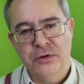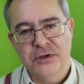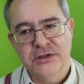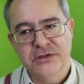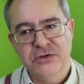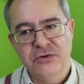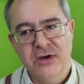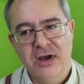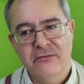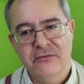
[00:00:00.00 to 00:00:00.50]
one,
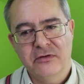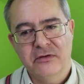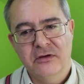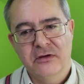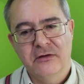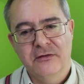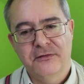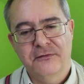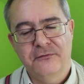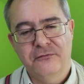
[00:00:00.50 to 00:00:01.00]
is you have
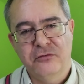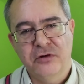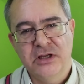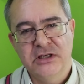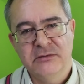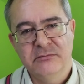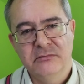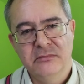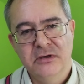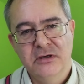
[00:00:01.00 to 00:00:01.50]

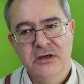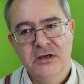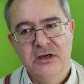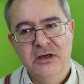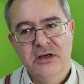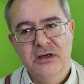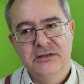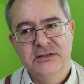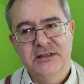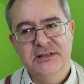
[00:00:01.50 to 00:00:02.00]
freedom
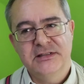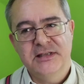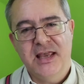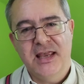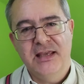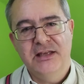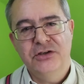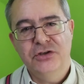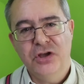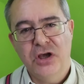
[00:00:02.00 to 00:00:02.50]
to
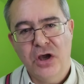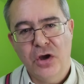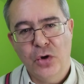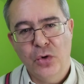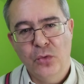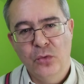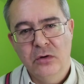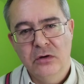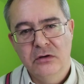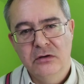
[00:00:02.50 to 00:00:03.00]
say
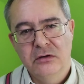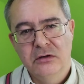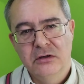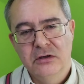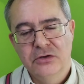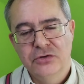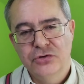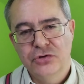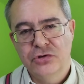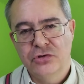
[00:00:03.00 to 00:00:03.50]
no
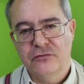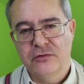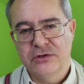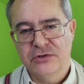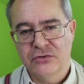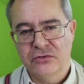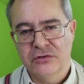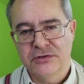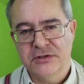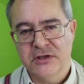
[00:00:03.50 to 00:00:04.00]
to the
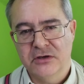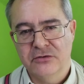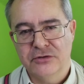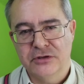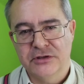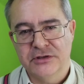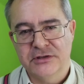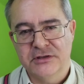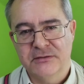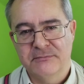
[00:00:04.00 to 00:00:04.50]
resource
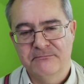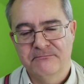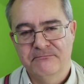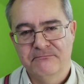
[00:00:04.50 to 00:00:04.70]
owners.